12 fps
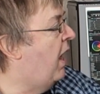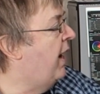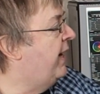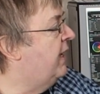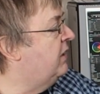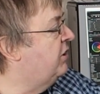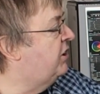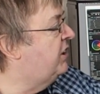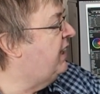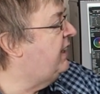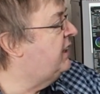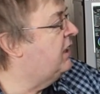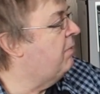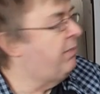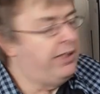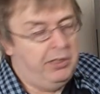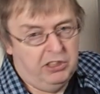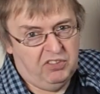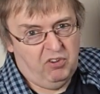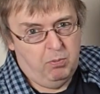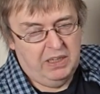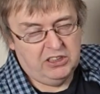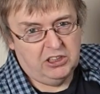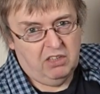I can see some useful
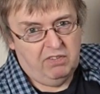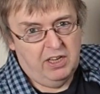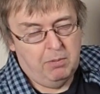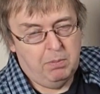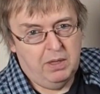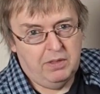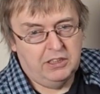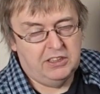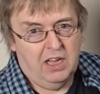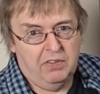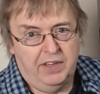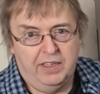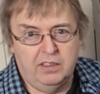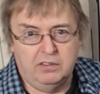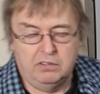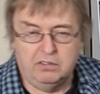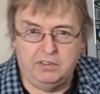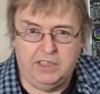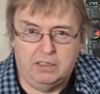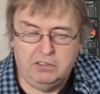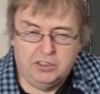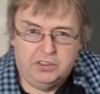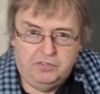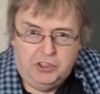bits of it, but there's nothing that,
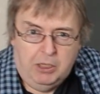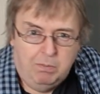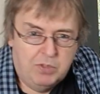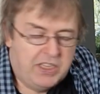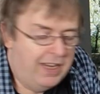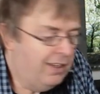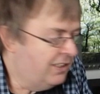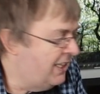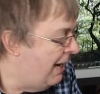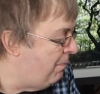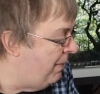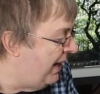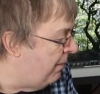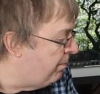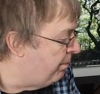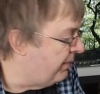sort of jumps out at me.